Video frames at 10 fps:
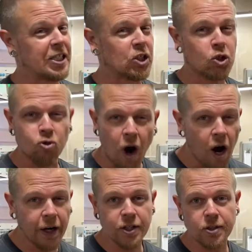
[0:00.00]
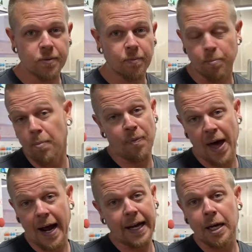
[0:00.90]
strongest
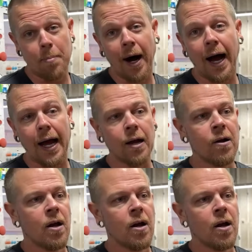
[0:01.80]
that I can buy.